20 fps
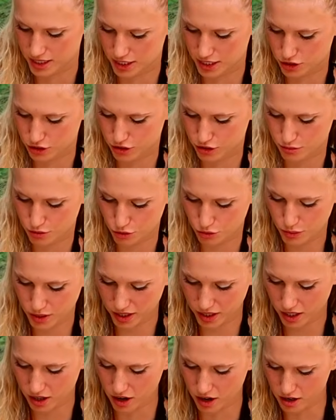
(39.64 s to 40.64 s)
This ice cream's
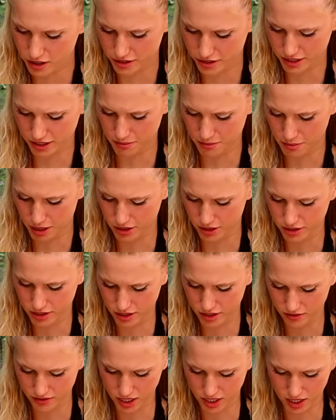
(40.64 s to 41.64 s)
really hard compared
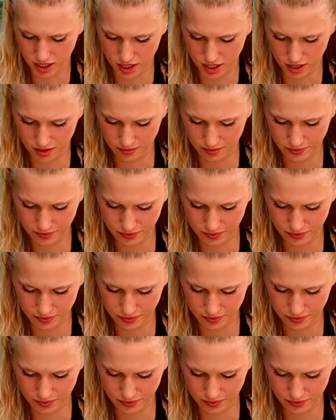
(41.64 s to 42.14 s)
to the vanilla.